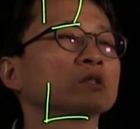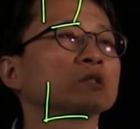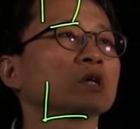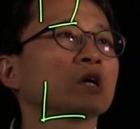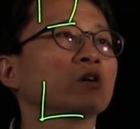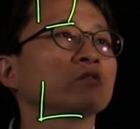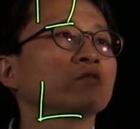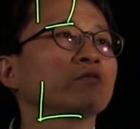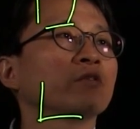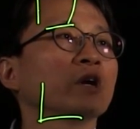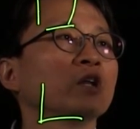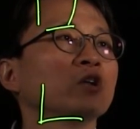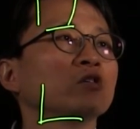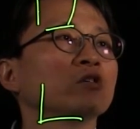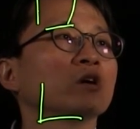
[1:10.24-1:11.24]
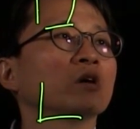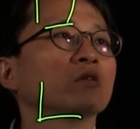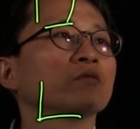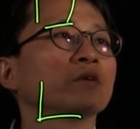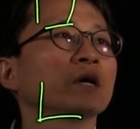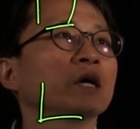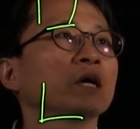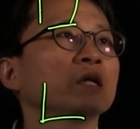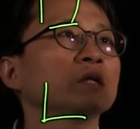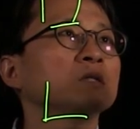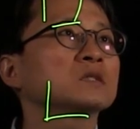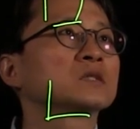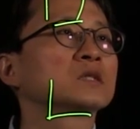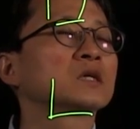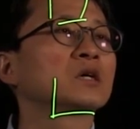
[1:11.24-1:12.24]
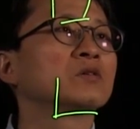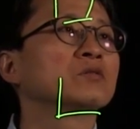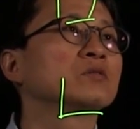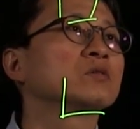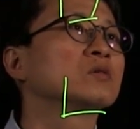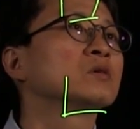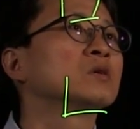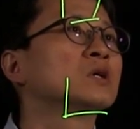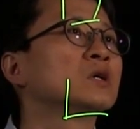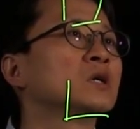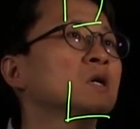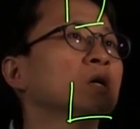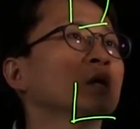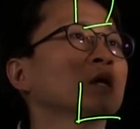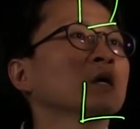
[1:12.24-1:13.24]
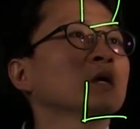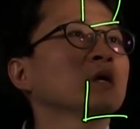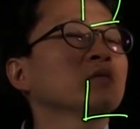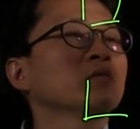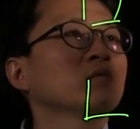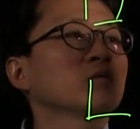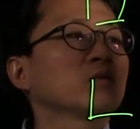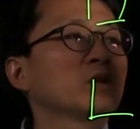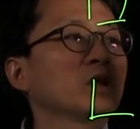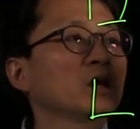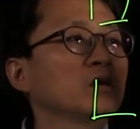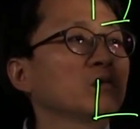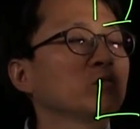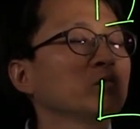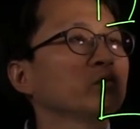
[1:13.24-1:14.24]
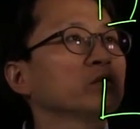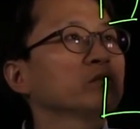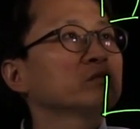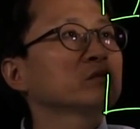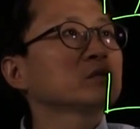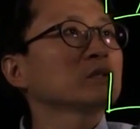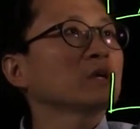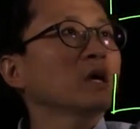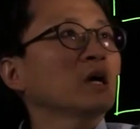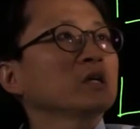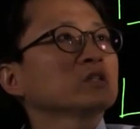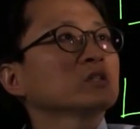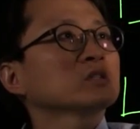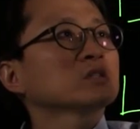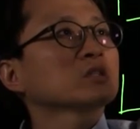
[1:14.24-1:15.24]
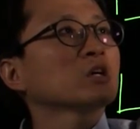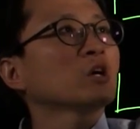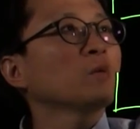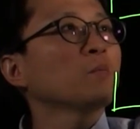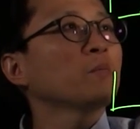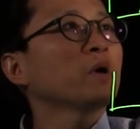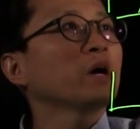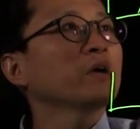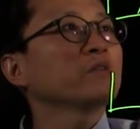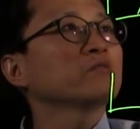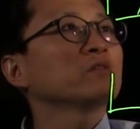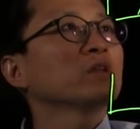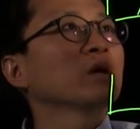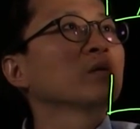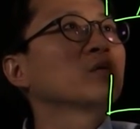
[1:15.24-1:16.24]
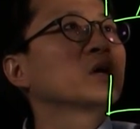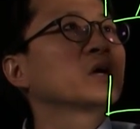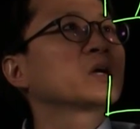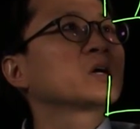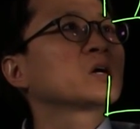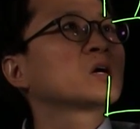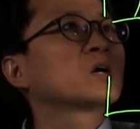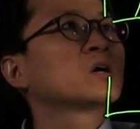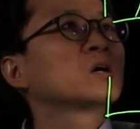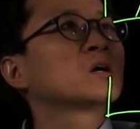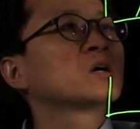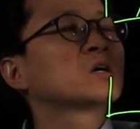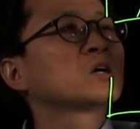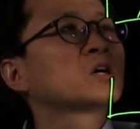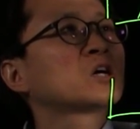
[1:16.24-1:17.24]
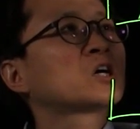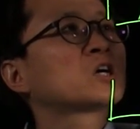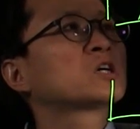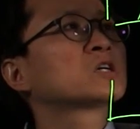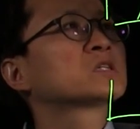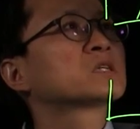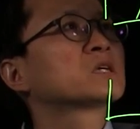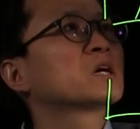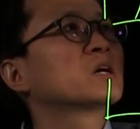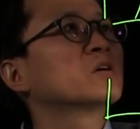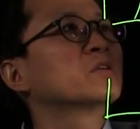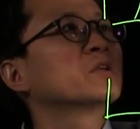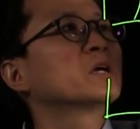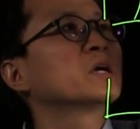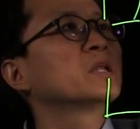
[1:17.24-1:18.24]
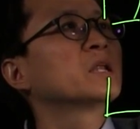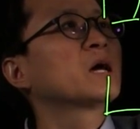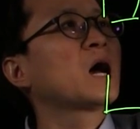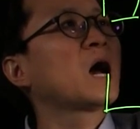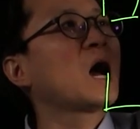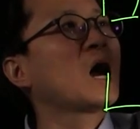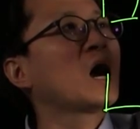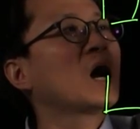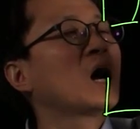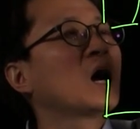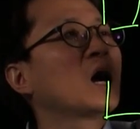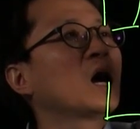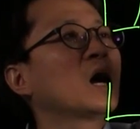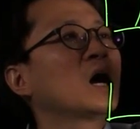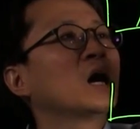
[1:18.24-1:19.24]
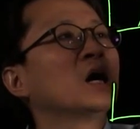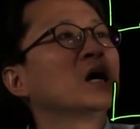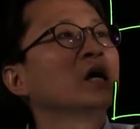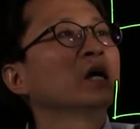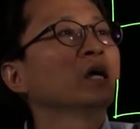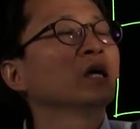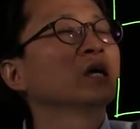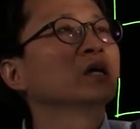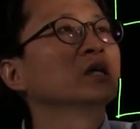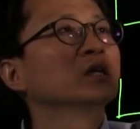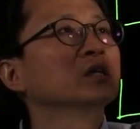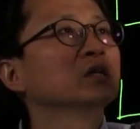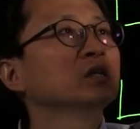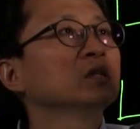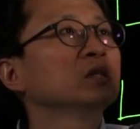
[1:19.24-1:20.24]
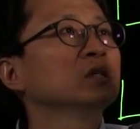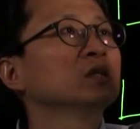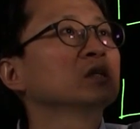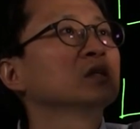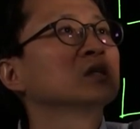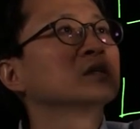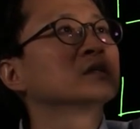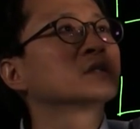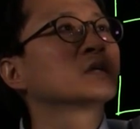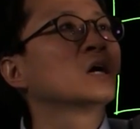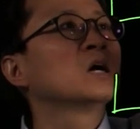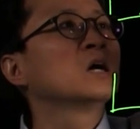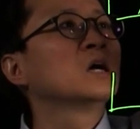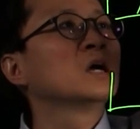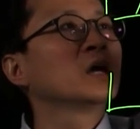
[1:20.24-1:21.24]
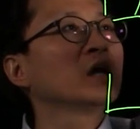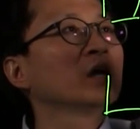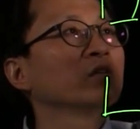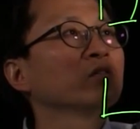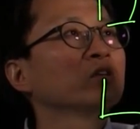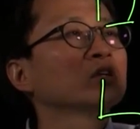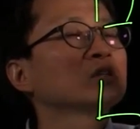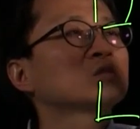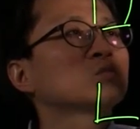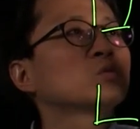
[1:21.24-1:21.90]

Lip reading: sound value of N sound. And I just combined them like sound and ah and and this